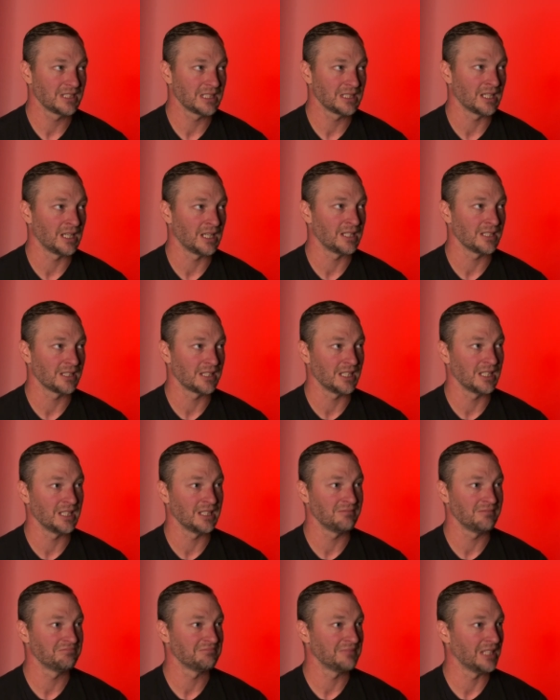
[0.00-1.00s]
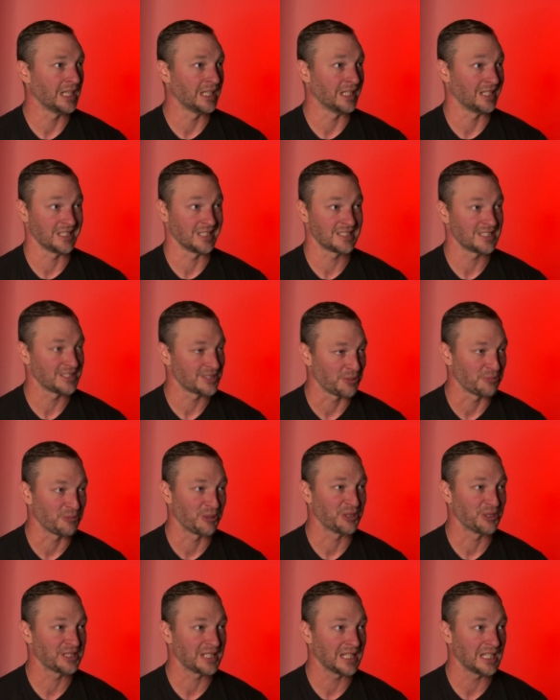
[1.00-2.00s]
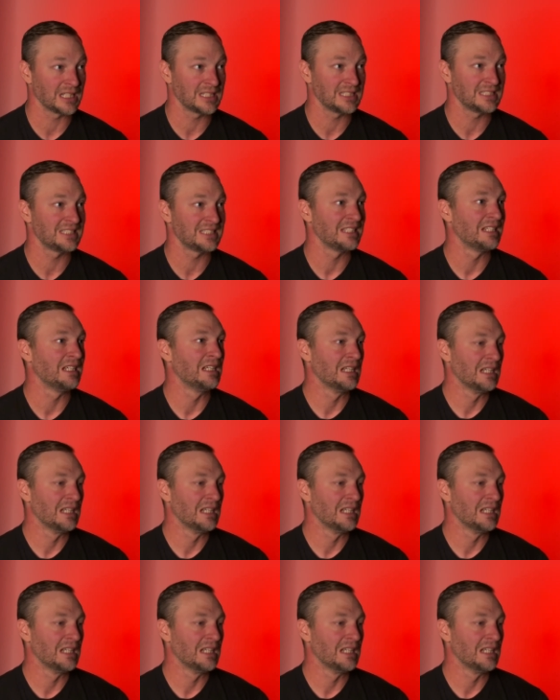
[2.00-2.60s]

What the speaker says: kind of thing. And this is on work days,